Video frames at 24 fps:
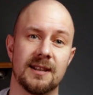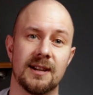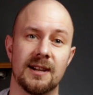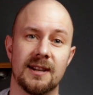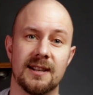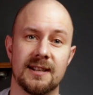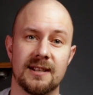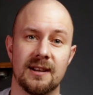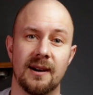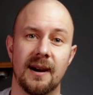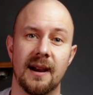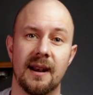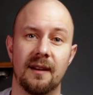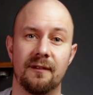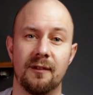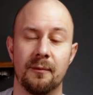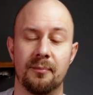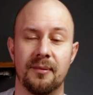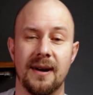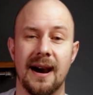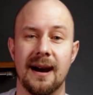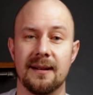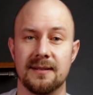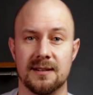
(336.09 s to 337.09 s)
that are designed for
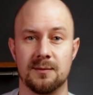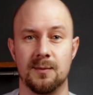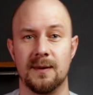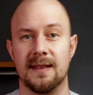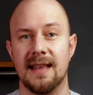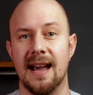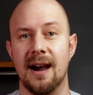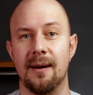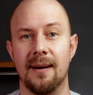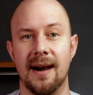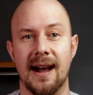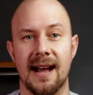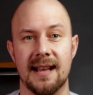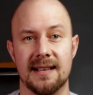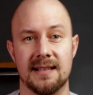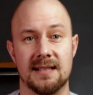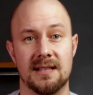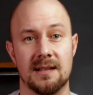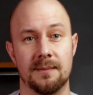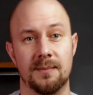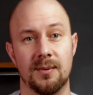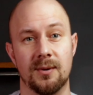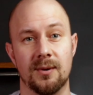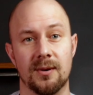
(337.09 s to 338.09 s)
browsers without has
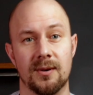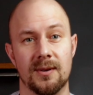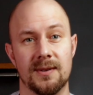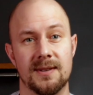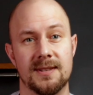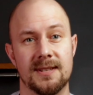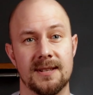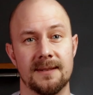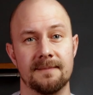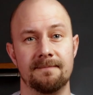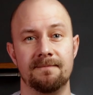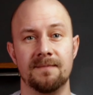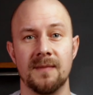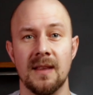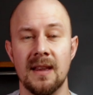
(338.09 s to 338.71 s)
support.